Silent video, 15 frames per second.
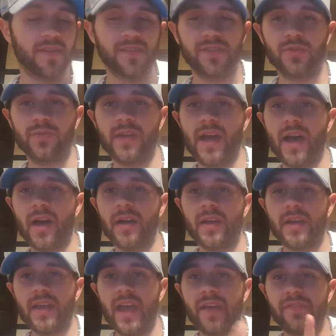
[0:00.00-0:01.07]
So yeah,
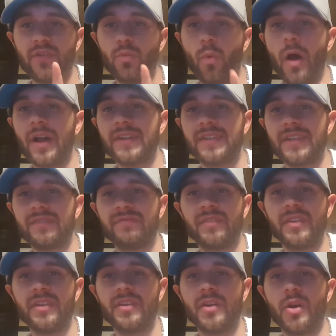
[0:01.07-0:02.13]
if you watch this
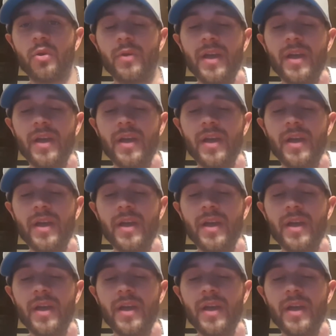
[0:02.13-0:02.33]
video